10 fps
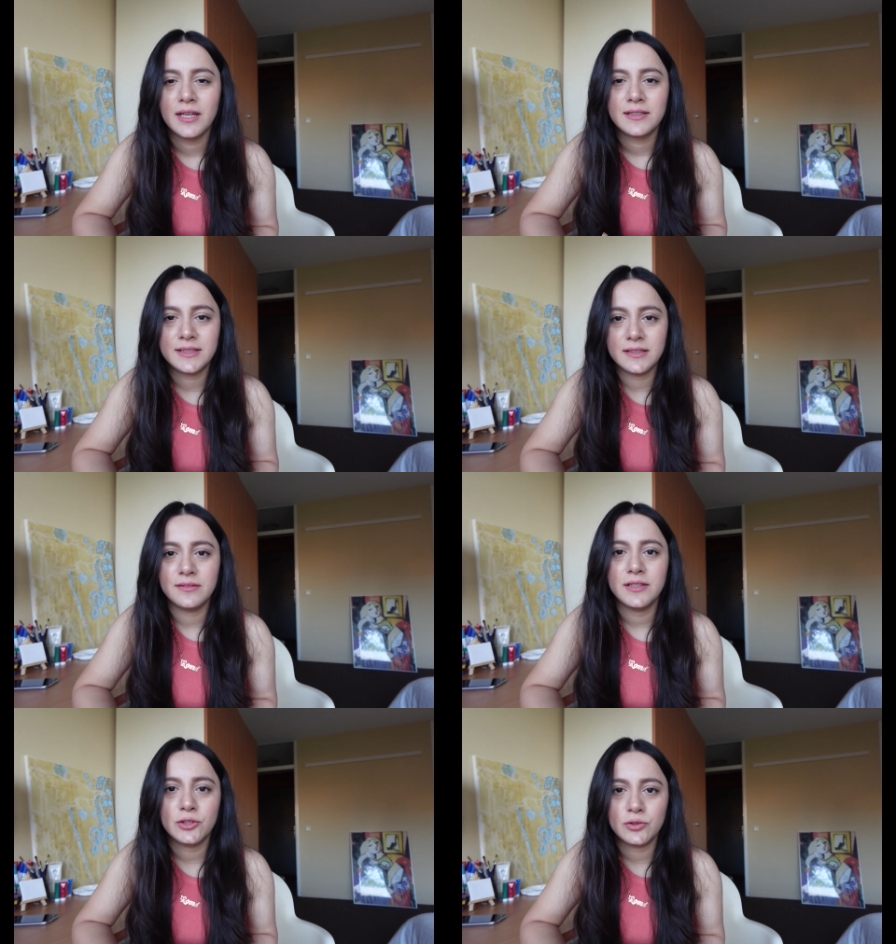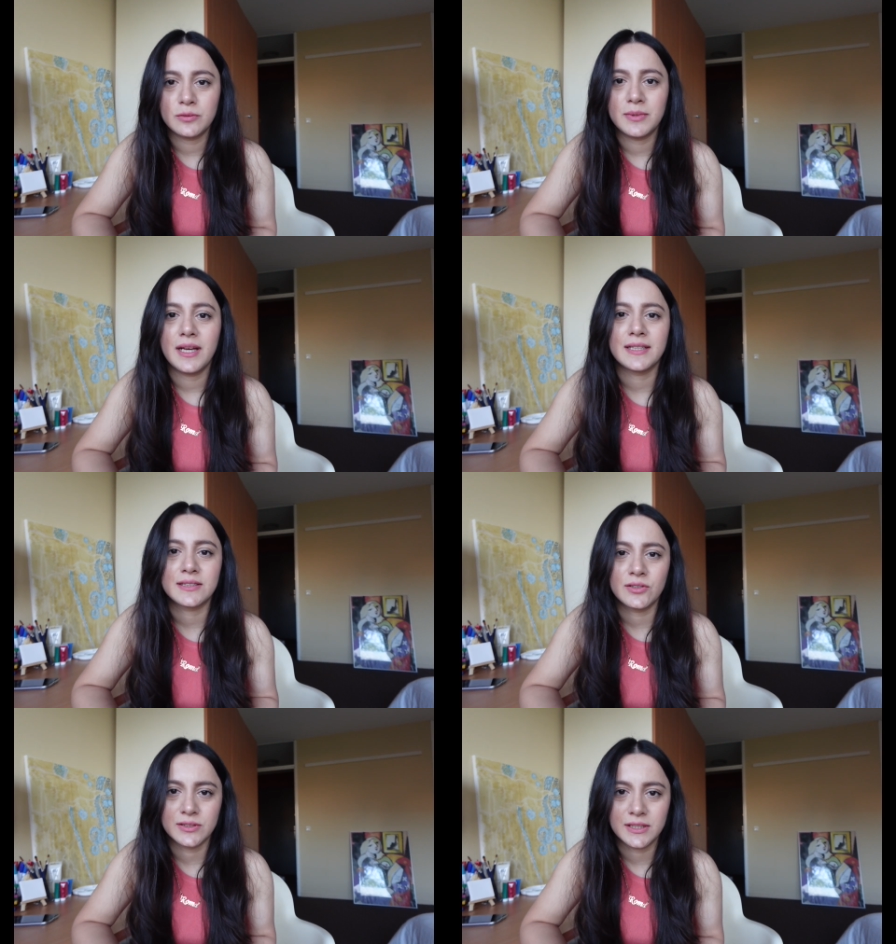CV should be as
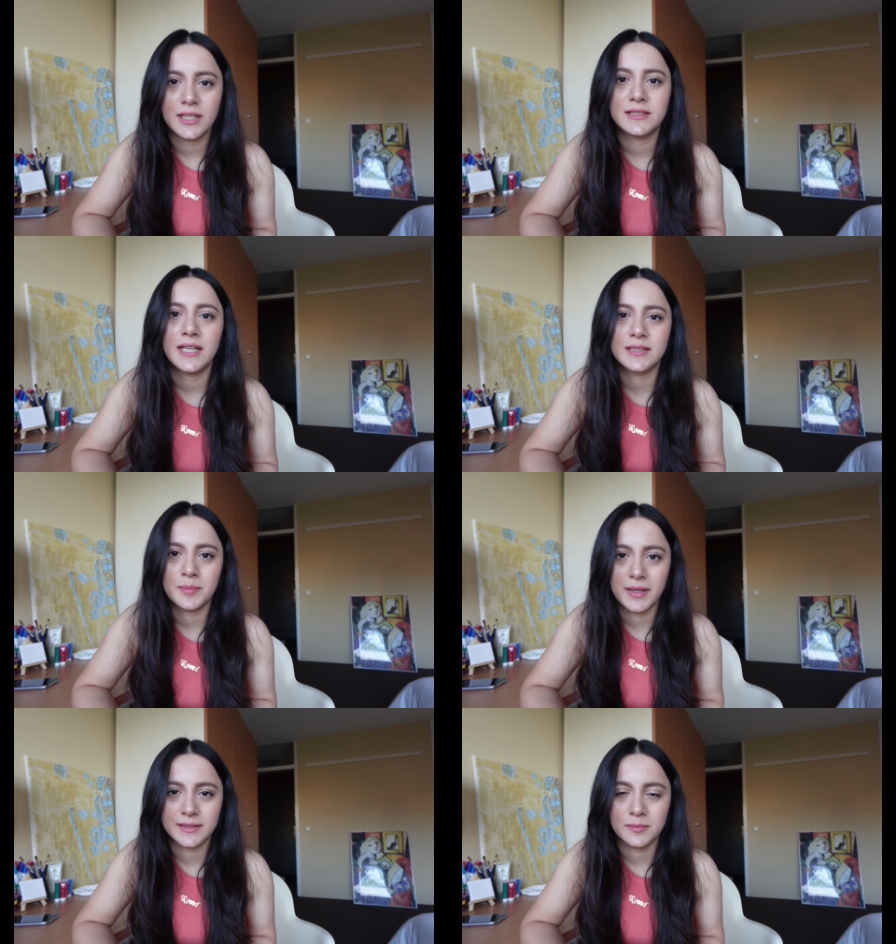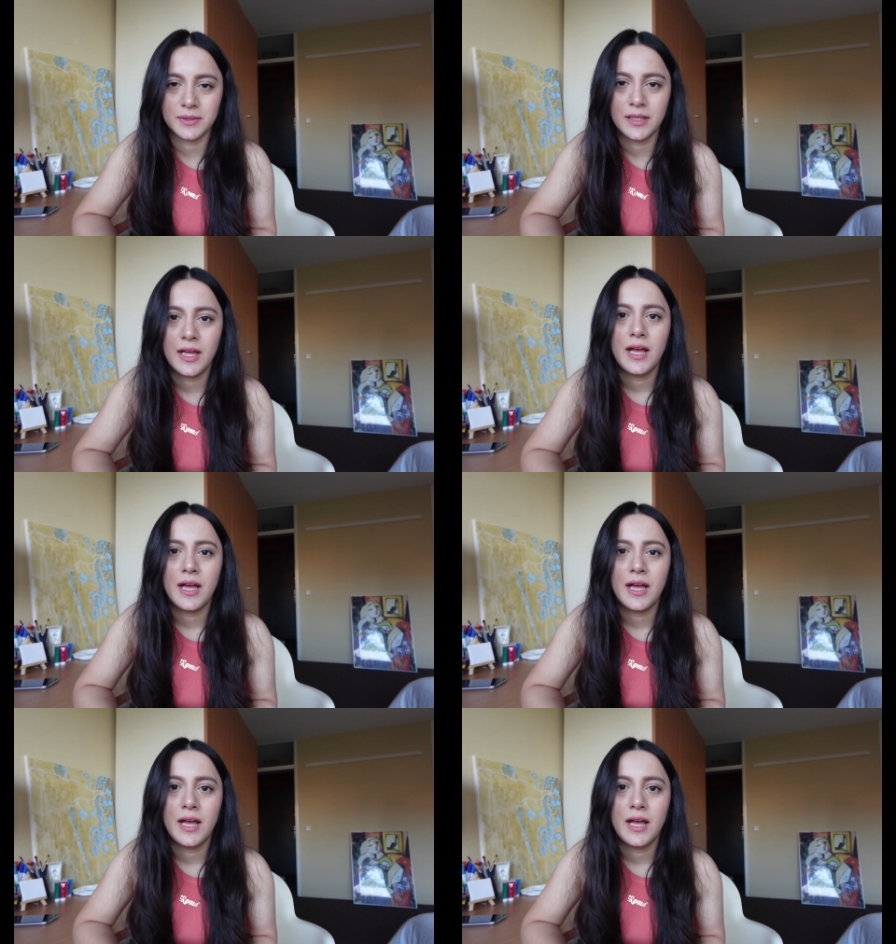concise as possible.